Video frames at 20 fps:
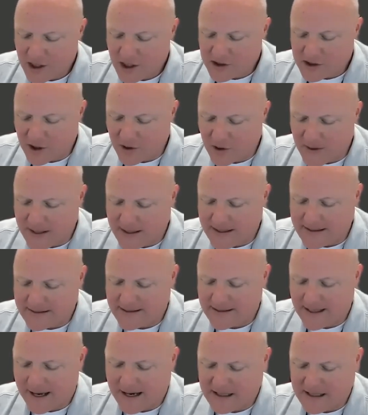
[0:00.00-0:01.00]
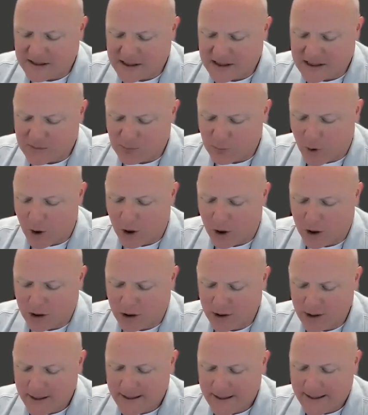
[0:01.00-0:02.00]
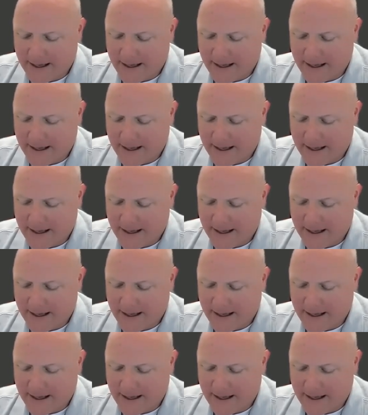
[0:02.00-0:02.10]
So it is a small